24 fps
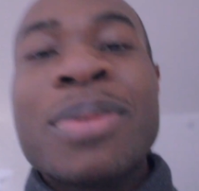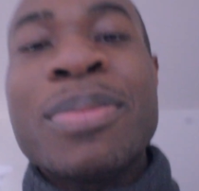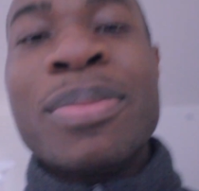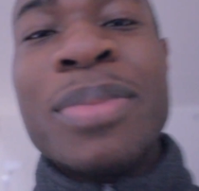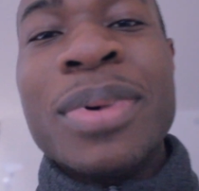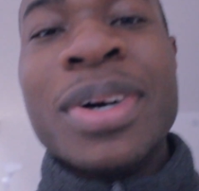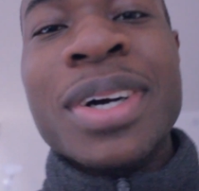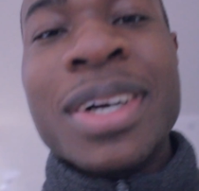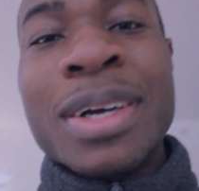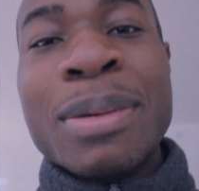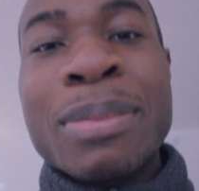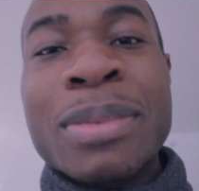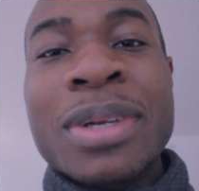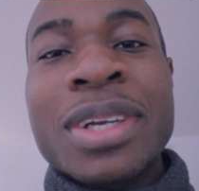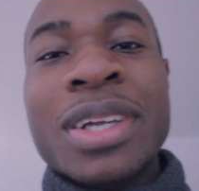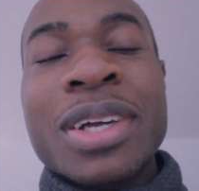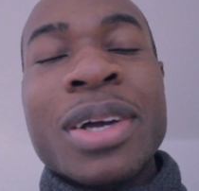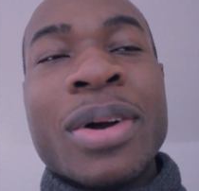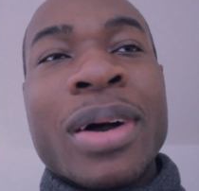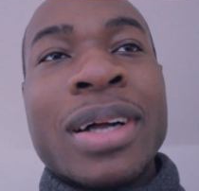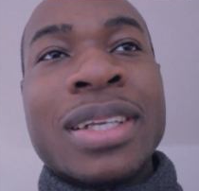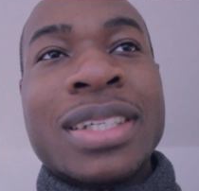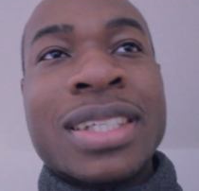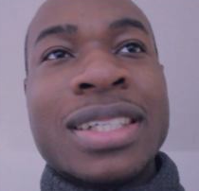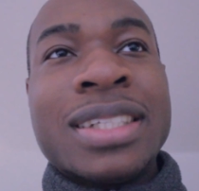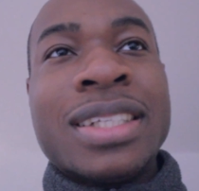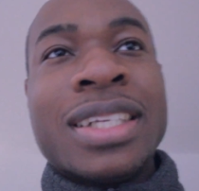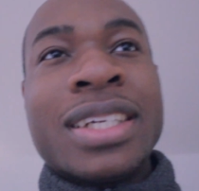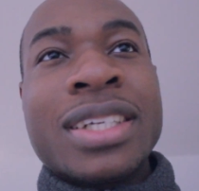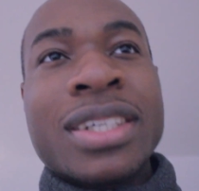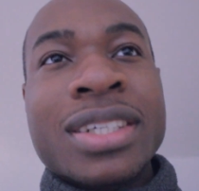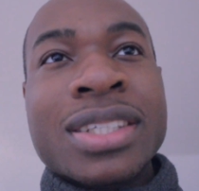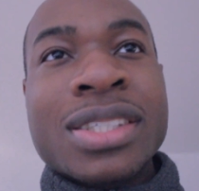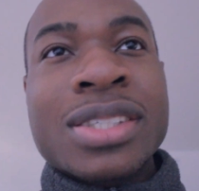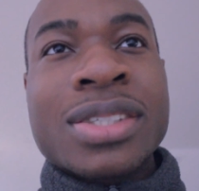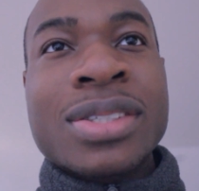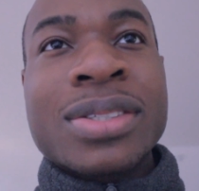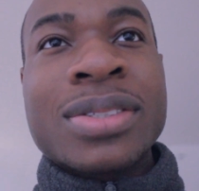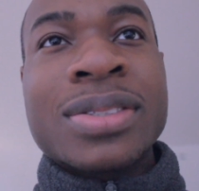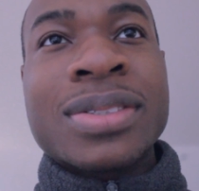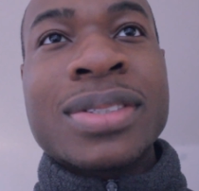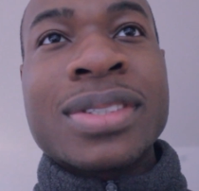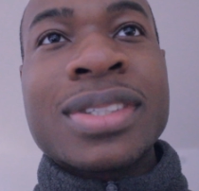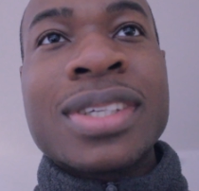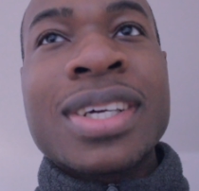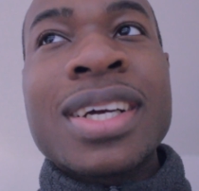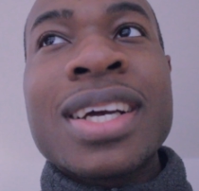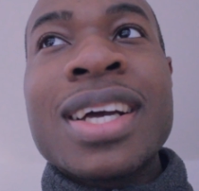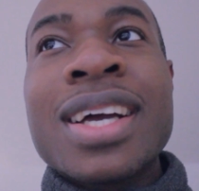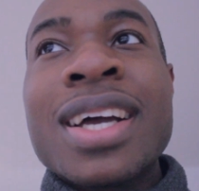But I'm gonna go out to dinner soon.